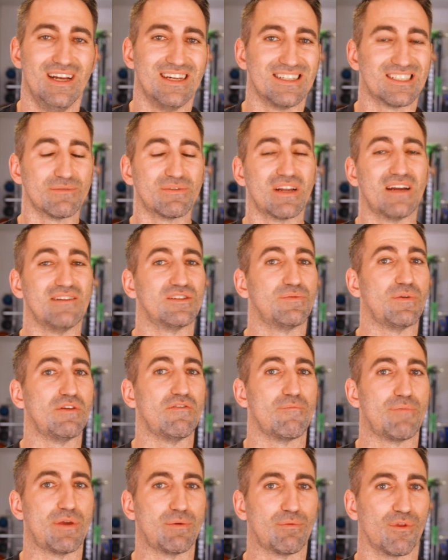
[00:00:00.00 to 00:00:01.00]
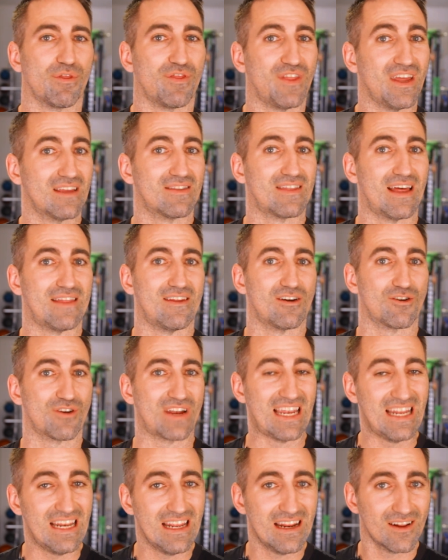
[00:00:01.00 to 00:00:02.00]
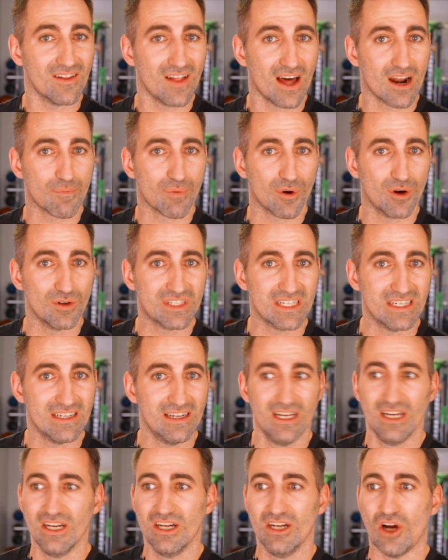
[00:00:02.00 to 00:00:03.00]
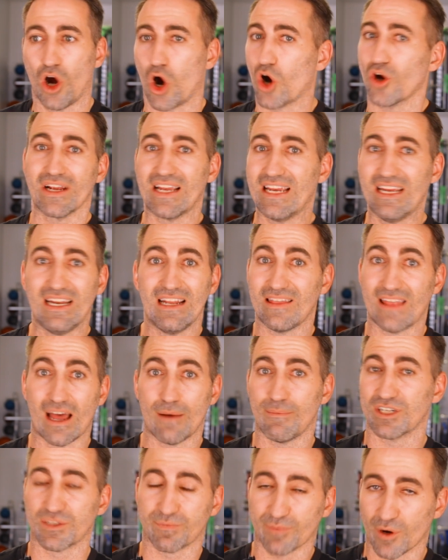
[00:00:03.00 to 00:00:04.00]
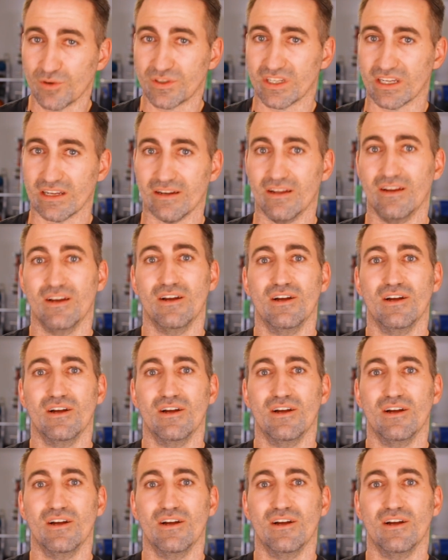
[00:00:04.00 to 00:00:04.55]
Sometimes even people think that they're eating a lot of protein, aren't eating that much protein.